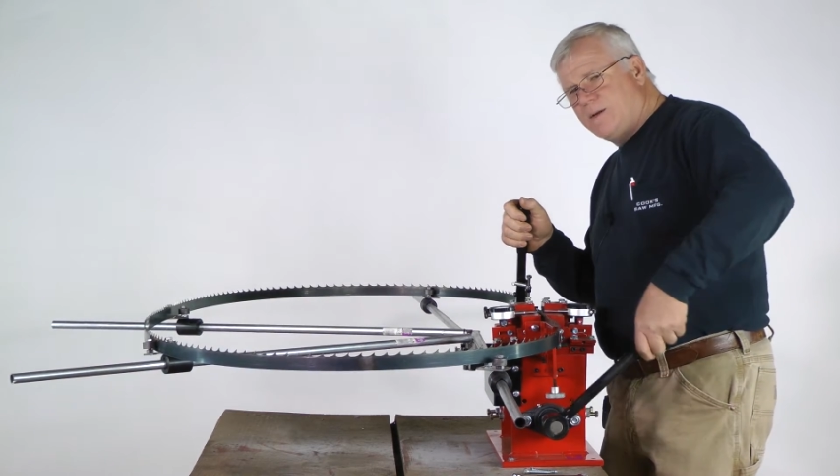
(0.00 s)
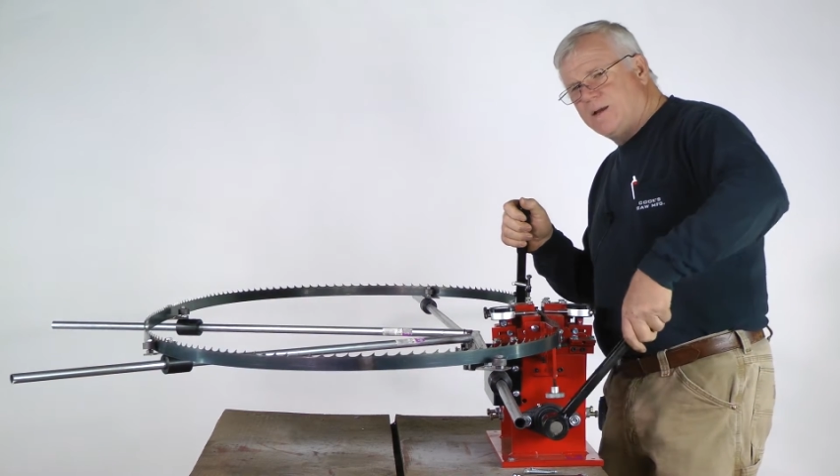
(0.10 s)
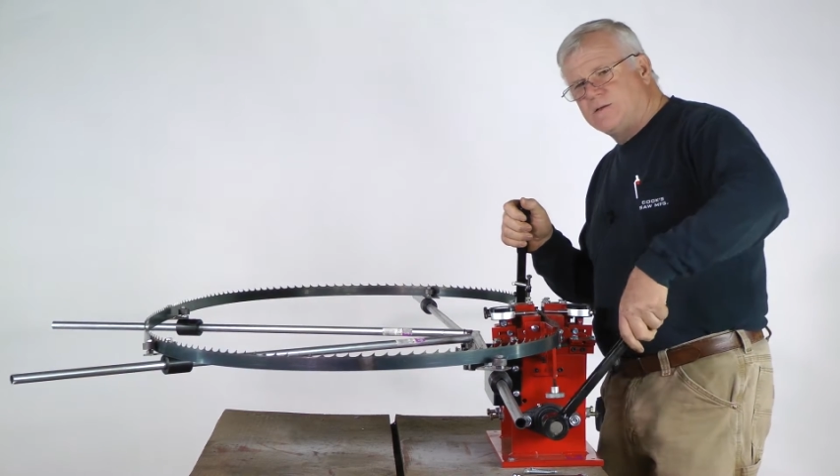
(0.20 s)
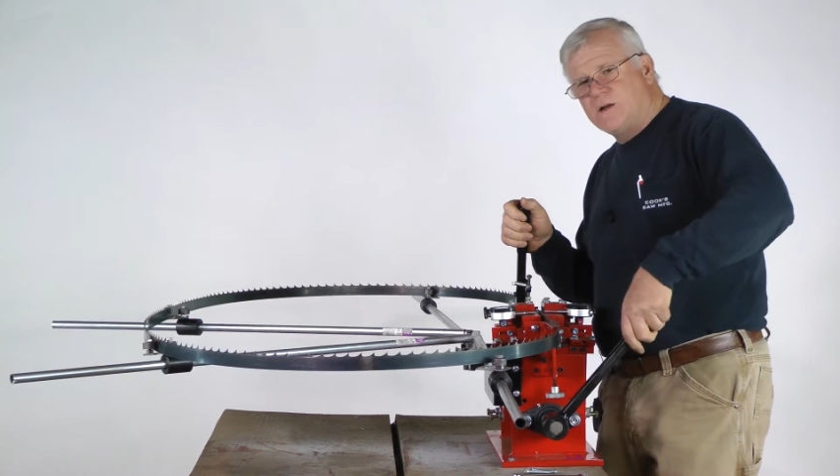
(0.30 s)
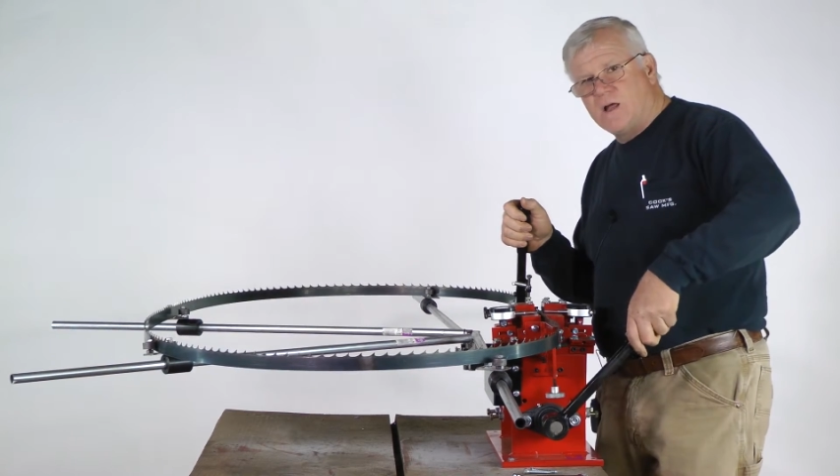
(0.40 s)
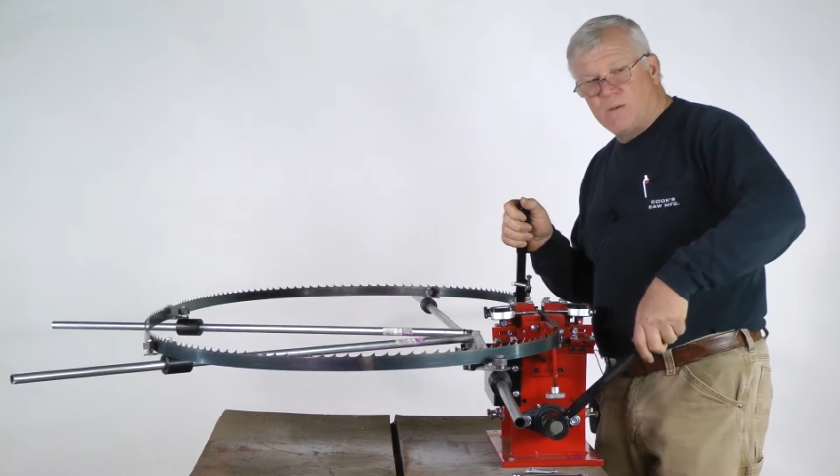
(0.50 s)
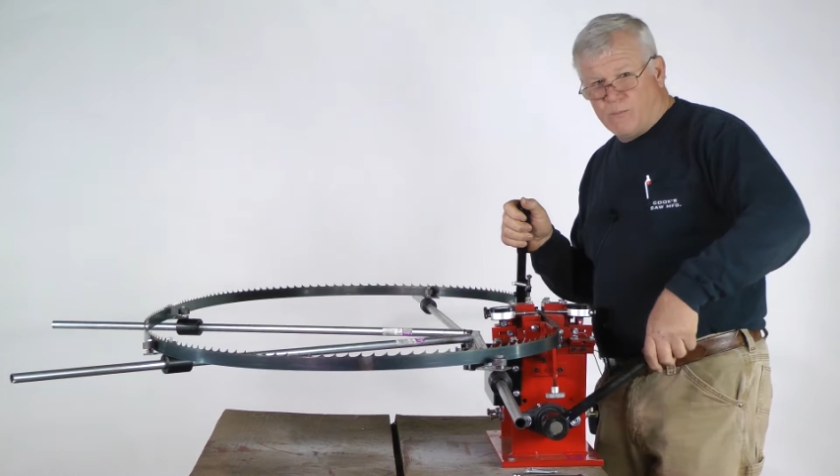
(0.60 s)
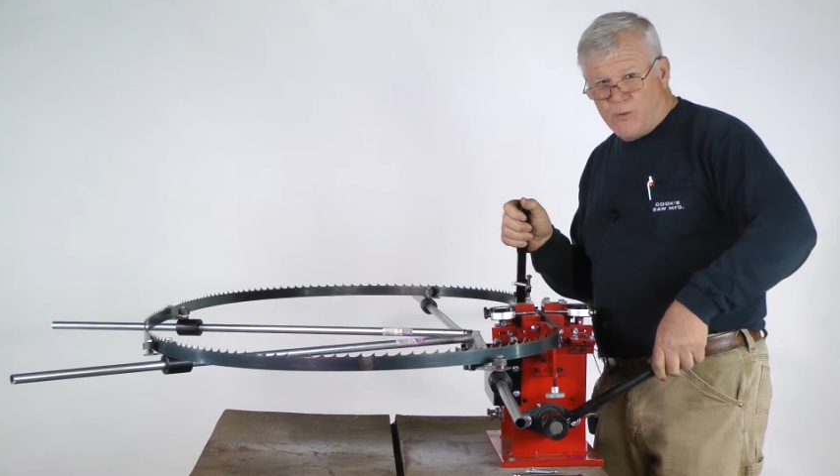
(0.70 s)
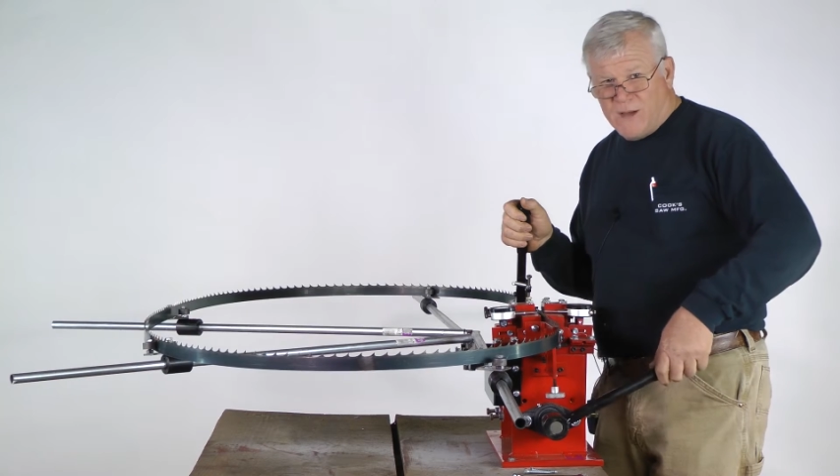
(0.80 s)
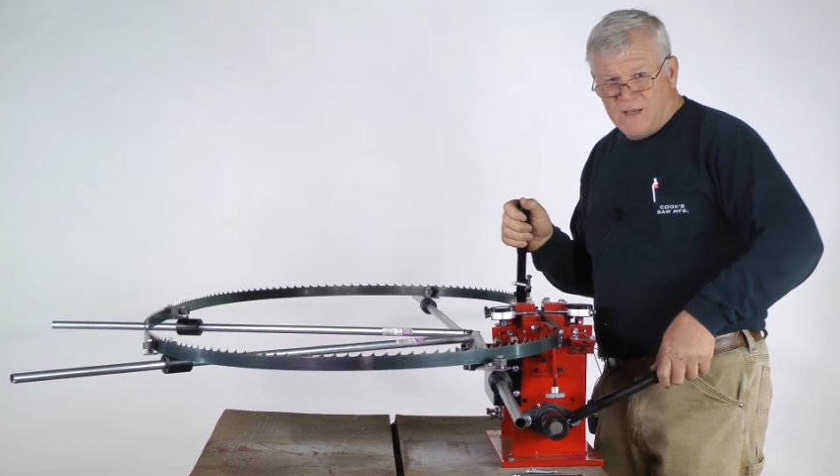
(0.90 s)
that's not a
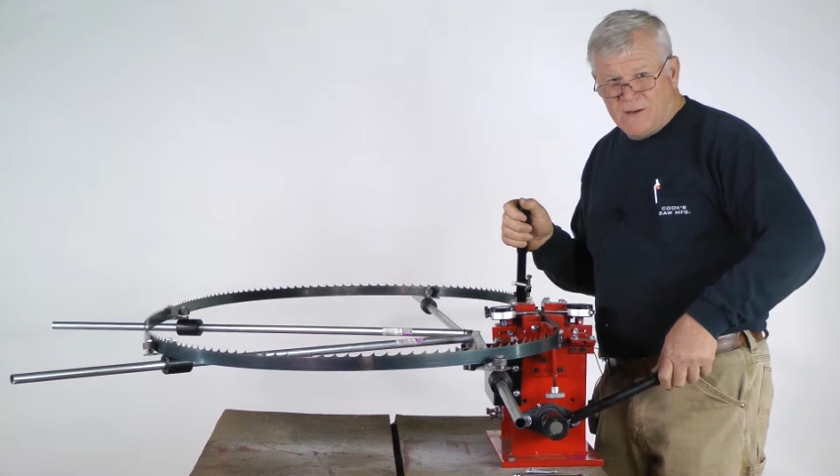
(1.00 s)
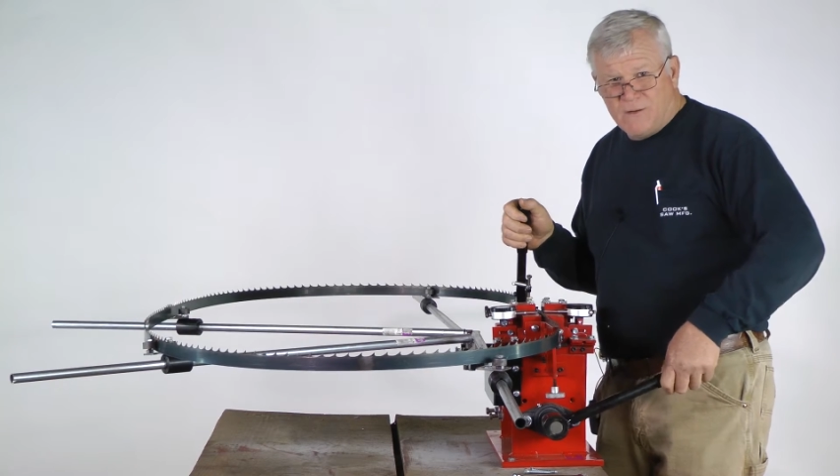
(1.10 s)
brake